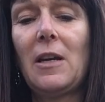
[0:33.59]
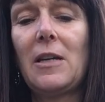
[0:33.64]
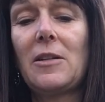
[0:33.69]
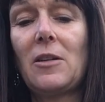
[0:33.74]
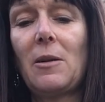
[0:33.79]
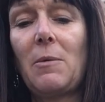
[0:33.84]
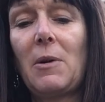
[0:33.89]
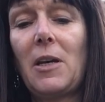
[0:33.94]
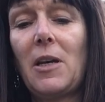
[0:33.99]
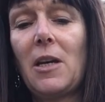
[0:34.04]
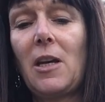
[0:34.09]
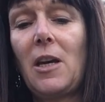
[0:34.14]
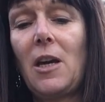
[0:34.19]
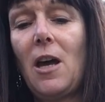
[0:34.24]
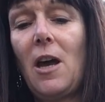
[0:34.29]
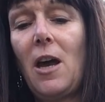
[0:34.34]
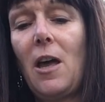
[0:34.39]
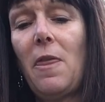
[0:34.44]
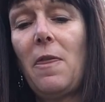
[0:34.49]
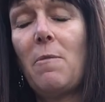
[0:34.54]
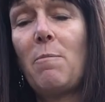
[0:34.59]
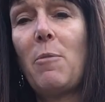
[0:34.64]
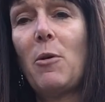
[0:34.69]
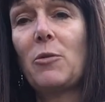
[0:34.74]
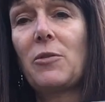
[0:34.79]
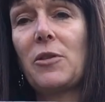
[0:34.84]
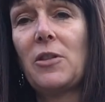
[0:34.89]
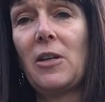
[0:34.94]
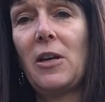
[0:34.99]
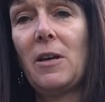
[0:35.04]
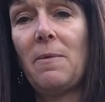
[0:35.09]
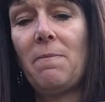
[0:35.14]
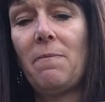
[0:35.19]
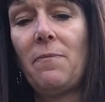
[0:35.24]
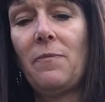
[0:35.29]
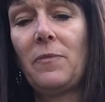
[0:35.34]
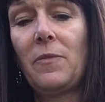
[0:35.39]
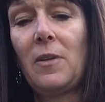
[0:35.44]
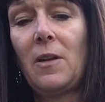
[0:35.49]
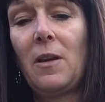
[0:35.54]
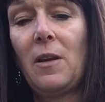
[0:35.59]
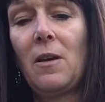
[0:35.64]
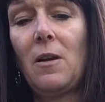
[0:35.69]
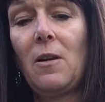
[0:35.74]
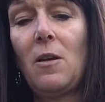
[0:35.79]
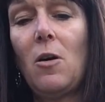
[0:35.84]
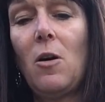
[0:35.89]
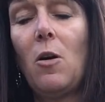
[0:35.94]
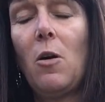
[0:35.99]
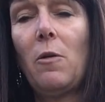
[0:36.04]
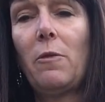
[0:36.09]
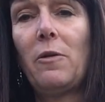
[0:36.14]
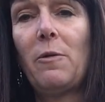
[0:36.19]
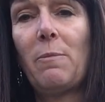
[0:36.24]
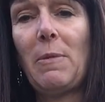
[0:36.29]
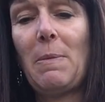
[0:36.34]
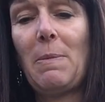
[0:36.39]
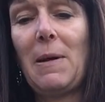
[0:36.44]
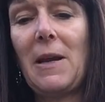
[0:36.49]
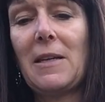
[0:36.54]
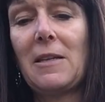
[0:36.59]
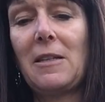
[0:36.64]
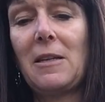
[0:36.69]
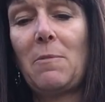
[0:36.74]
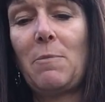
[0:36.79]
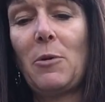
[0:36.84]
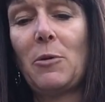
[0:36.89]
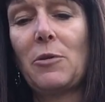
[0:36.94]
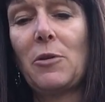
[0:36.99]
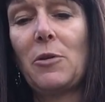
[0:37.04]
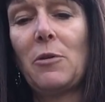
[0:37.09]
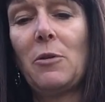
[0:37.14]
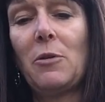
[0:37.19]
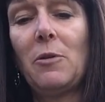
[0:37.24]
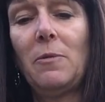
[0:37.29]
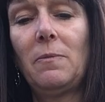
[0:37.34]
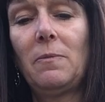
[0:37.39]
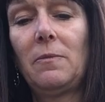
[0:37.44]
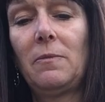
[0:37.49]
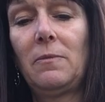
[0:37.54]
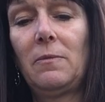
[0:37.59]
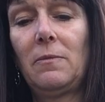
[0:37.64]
is I'm going to cut the bottom off of my plastic bottle.